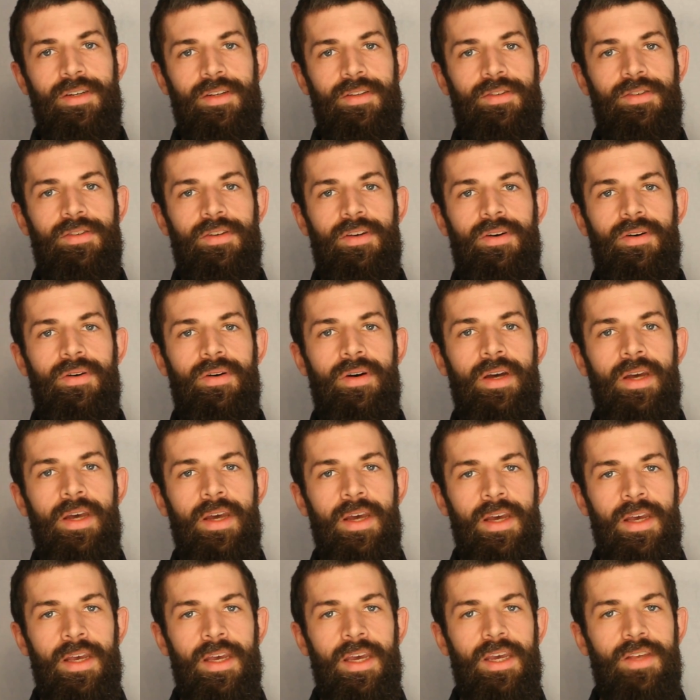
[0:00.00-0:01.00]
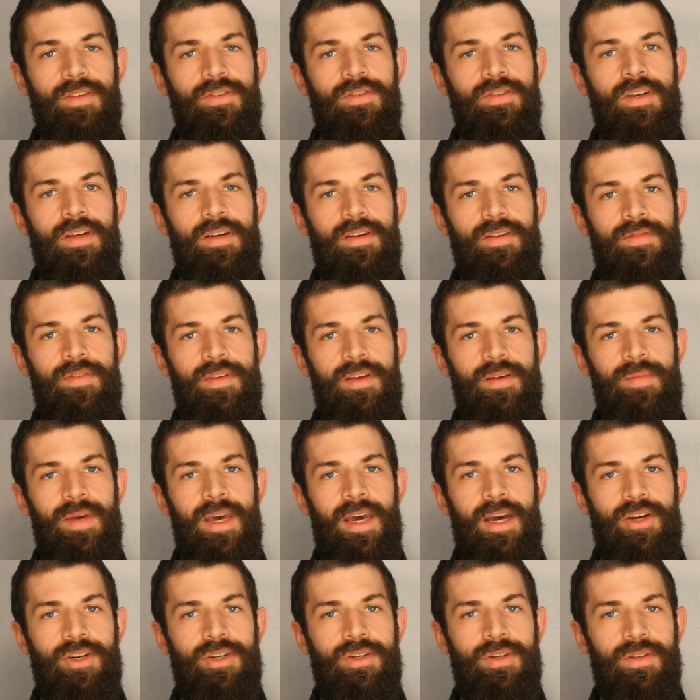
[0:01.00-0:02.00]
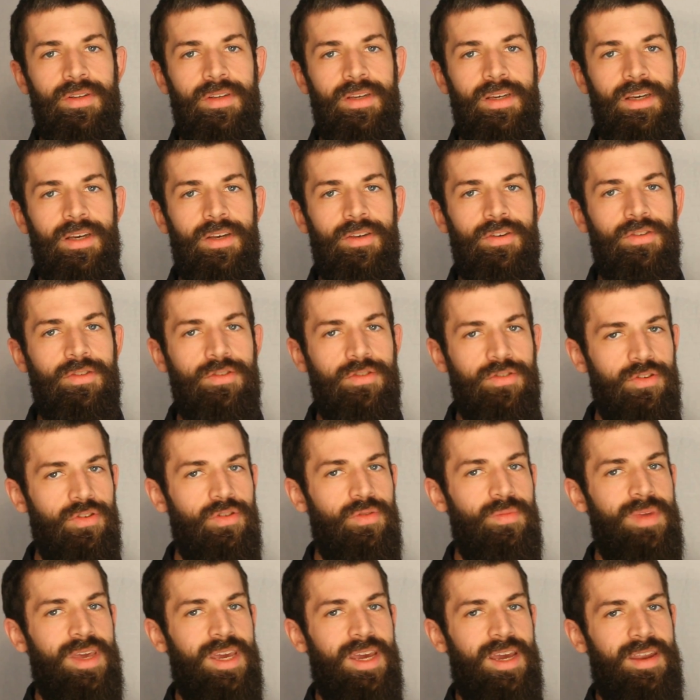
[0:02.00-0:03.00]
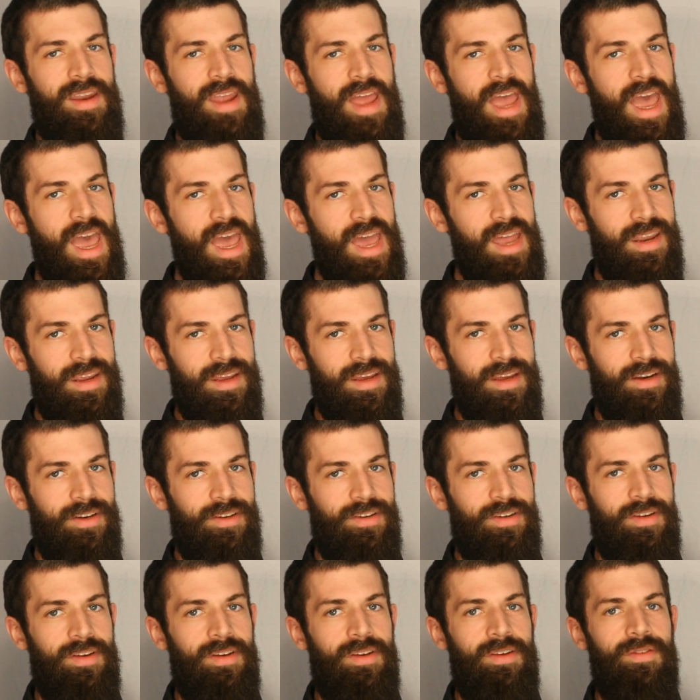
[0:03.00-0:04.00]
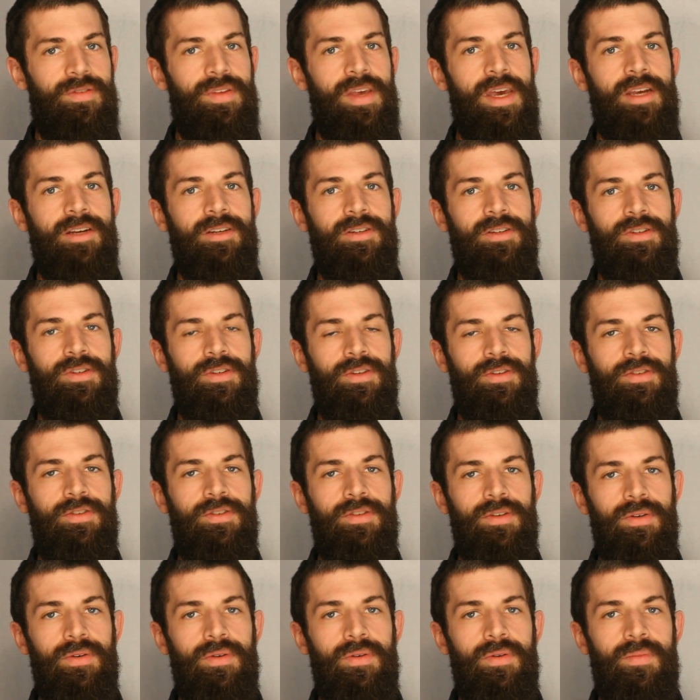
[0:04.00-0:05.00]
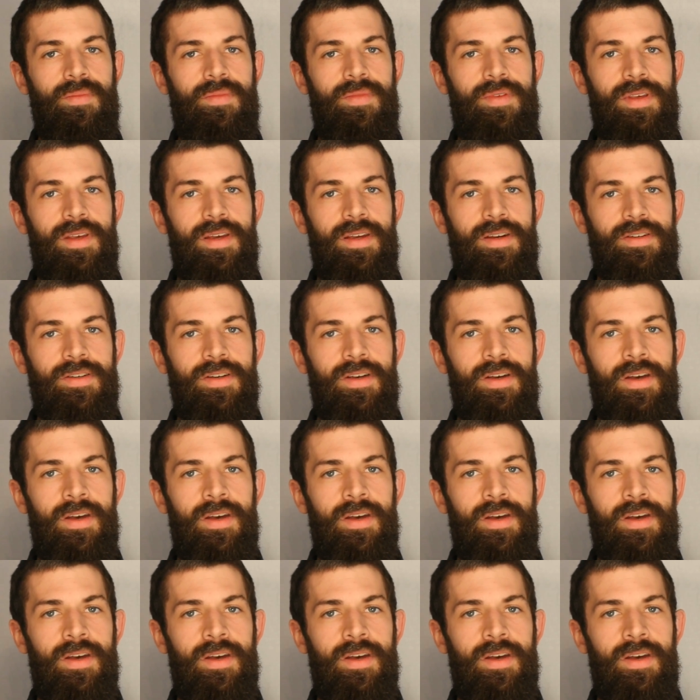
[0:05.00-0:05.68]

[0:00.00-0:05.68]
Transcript: And so instead of them actually assuming an edit, they just assume that